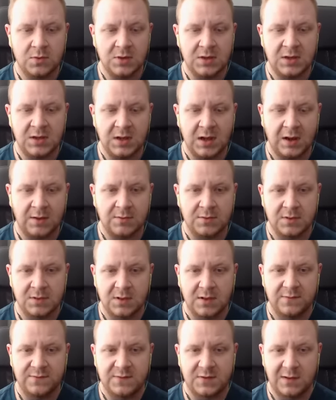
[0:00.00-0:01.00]
I would love
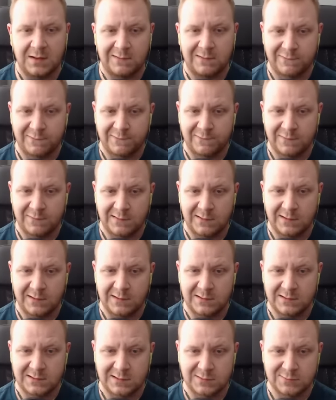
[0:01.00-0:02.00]
to get it for free because
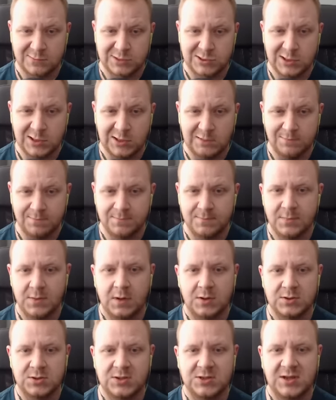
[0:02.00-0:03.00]
I'm cheap. No, I'm
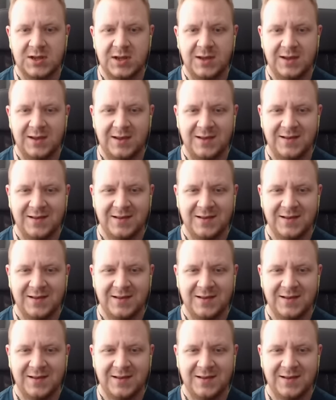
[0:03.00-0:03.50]
just kidding.